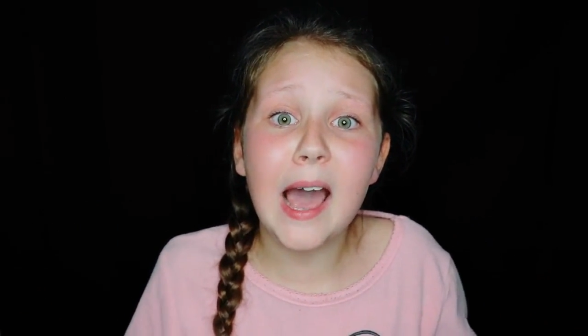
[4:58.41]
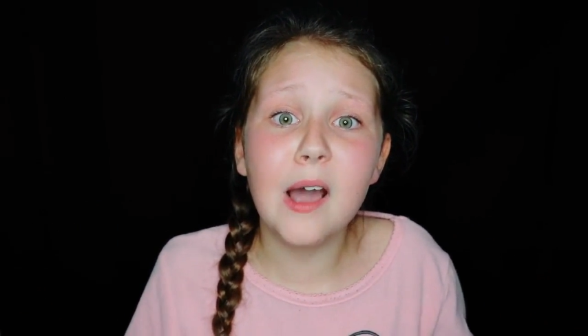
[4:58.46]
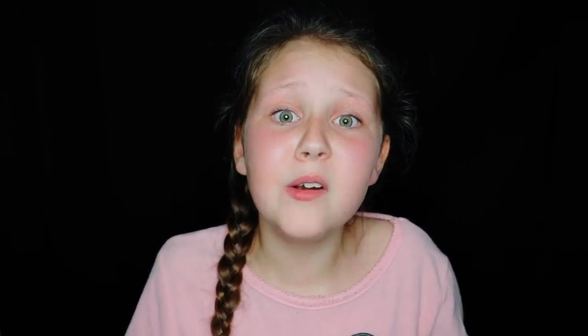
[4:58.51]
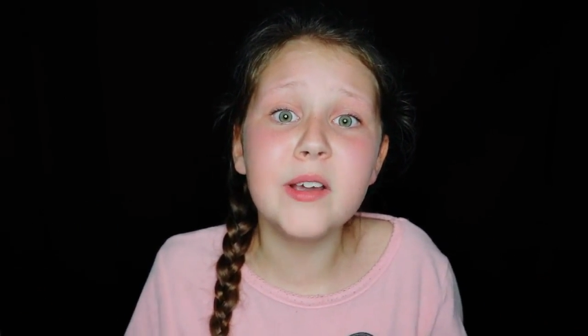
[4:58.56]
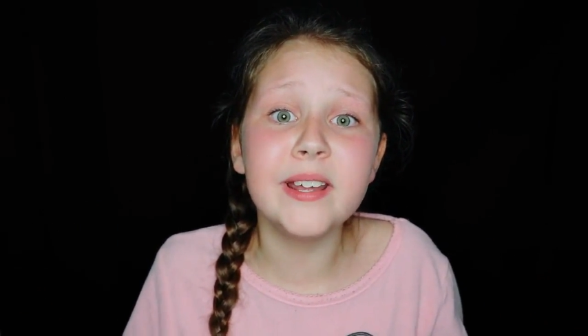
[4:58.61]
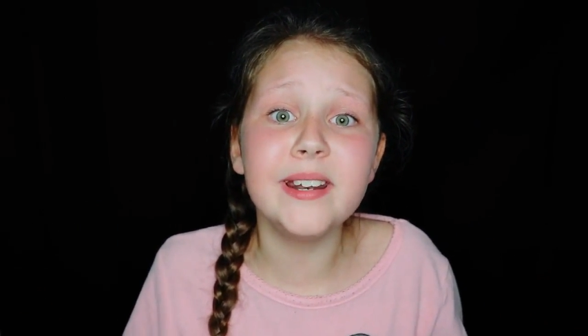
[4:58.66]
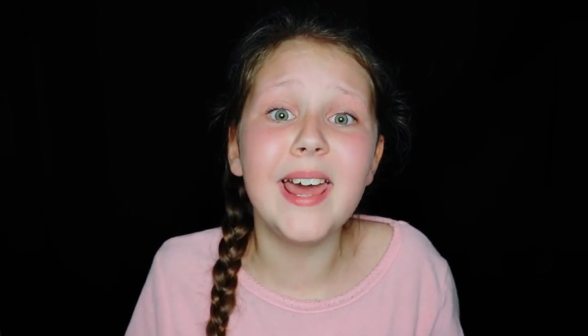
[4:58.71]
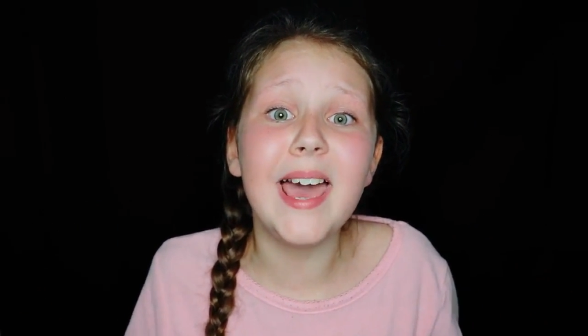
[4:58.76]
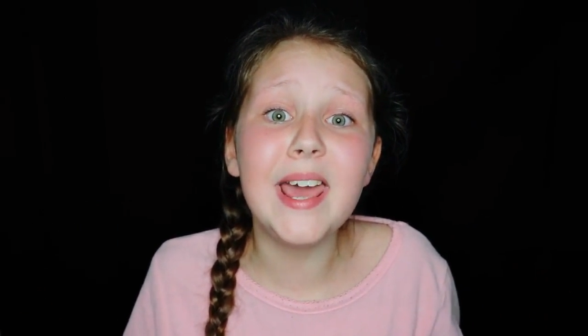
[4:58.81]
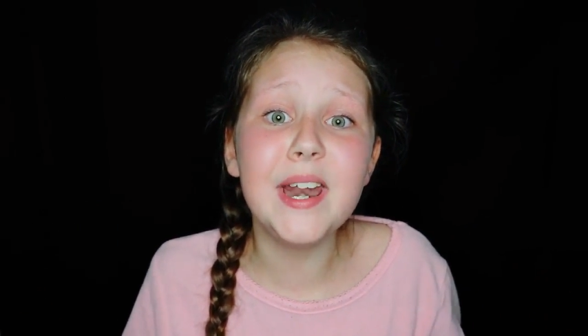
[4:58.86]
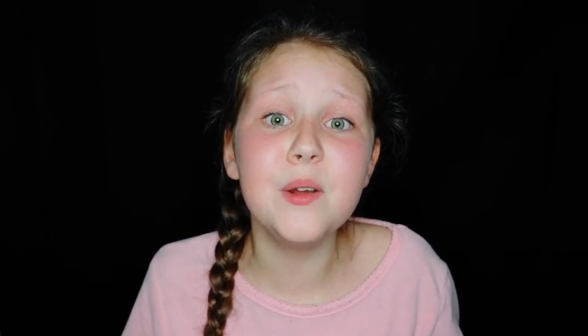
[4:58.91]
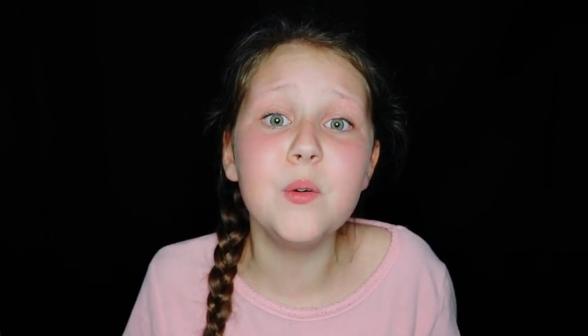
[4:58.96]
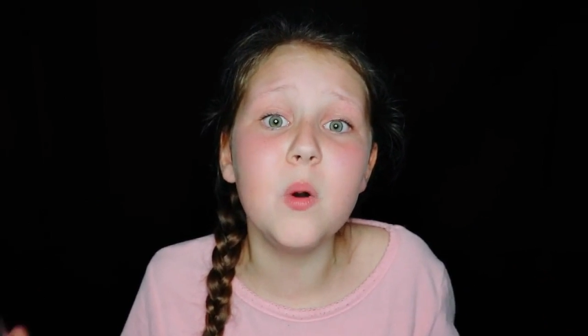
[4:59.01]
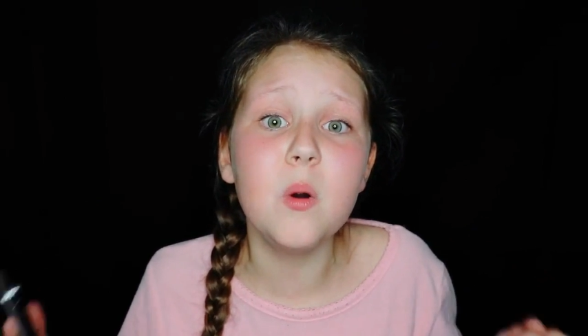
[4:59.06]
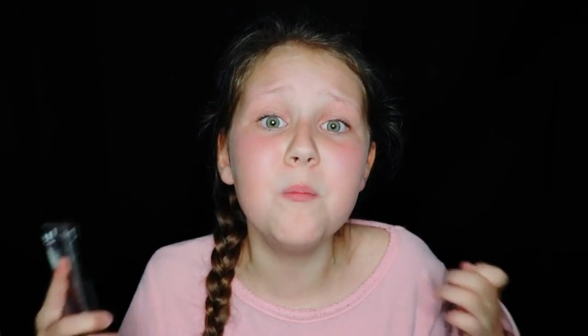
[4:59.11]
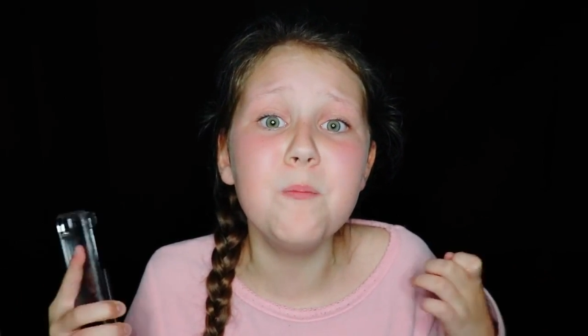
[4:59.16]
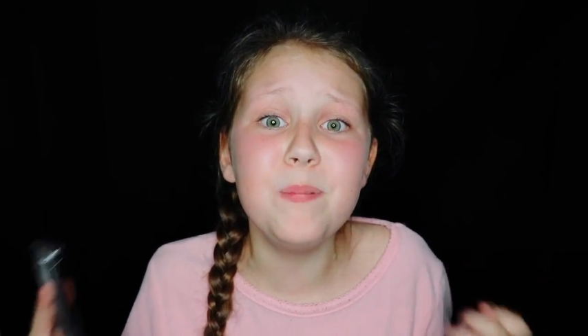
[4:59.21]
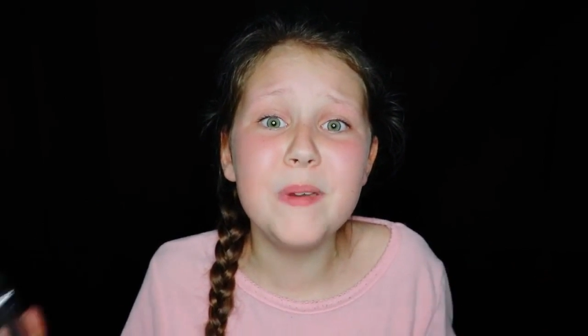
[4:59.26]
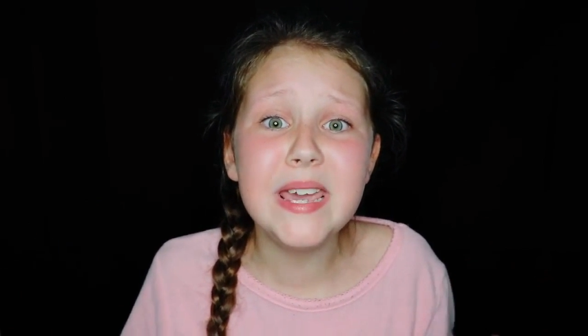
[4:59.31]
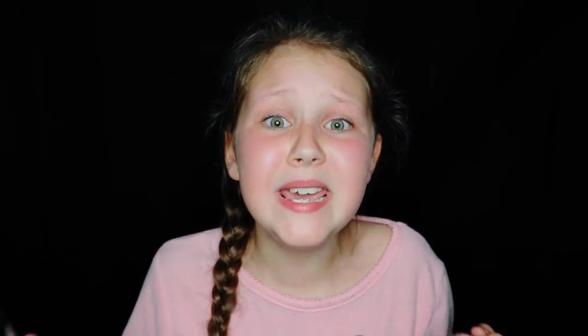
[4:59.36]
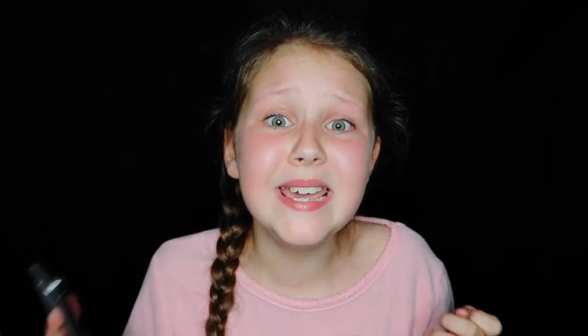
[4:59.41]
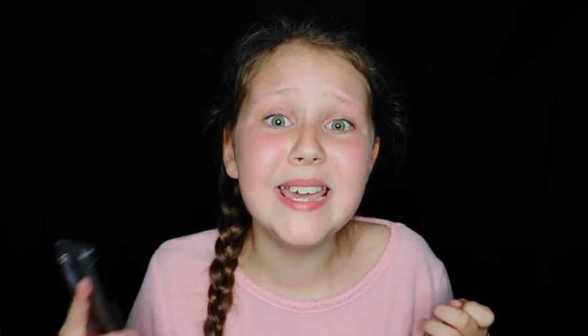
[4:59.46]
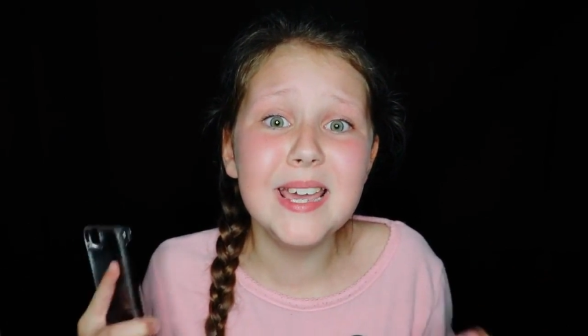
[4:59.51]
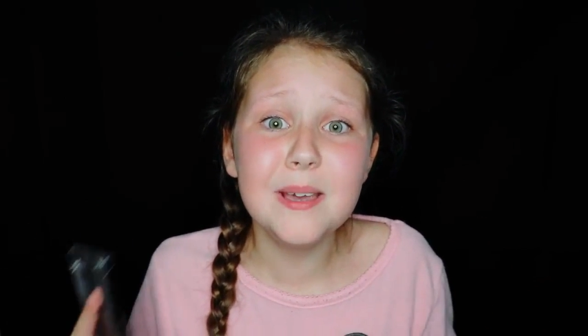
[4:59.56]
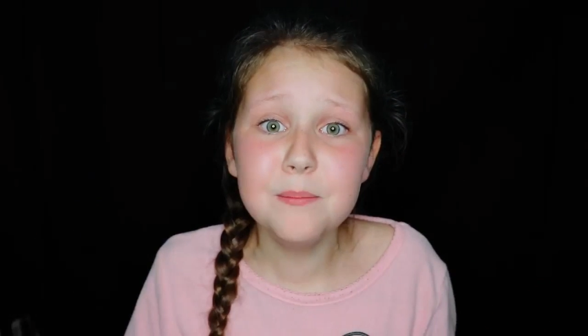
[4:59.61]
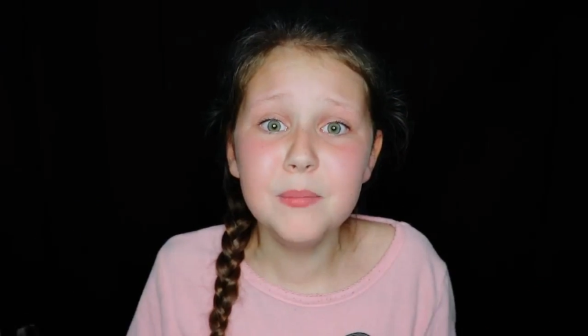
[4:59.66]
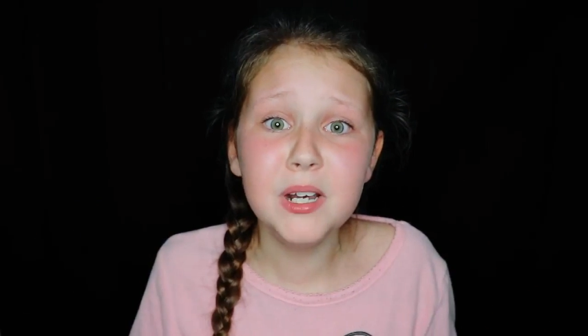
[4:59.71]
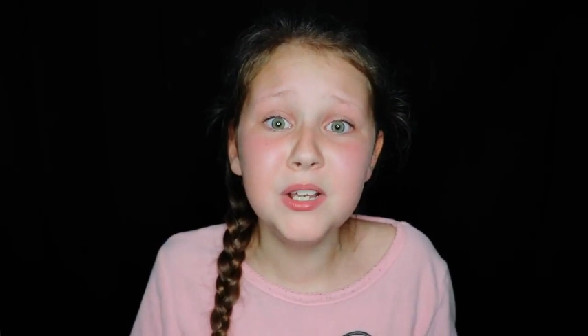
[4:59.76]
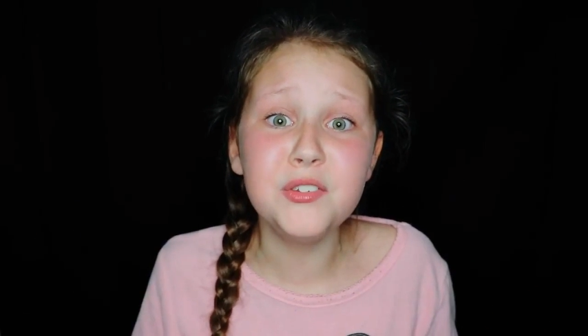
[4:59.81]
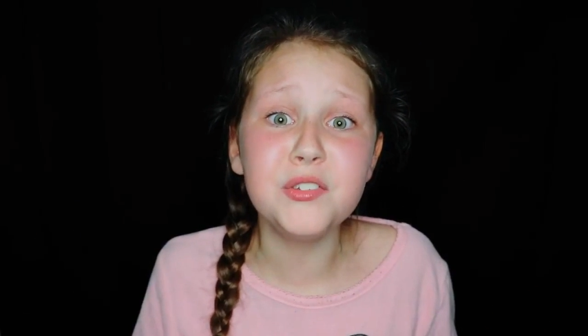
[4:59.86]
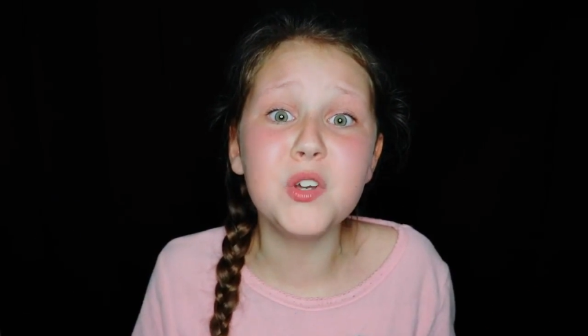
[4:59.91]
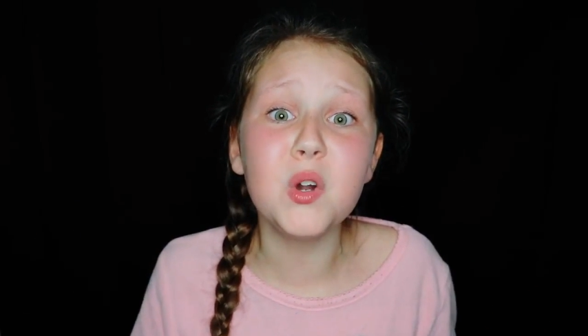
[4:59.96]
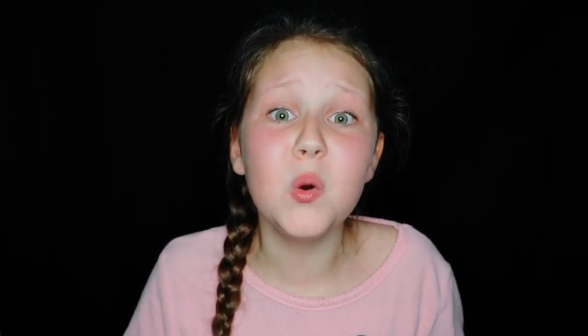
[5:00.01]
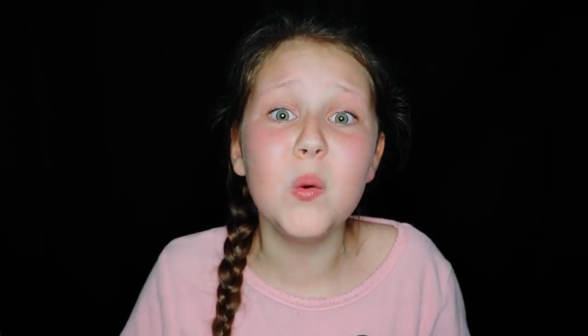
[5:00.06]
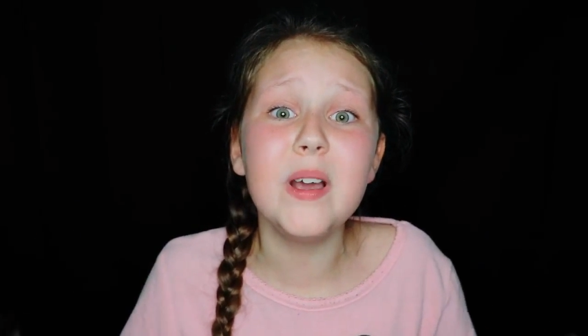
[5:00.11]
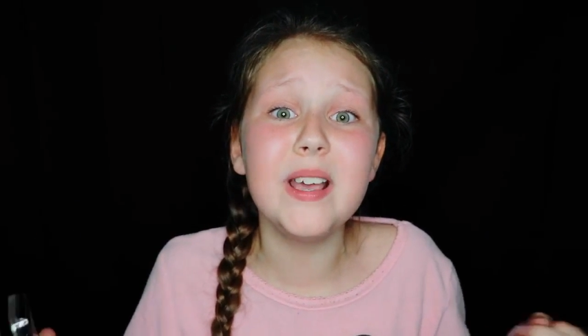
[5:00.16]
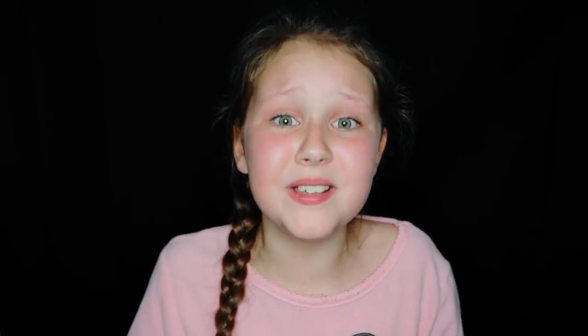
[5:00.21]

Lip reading: How can anyone be in my school?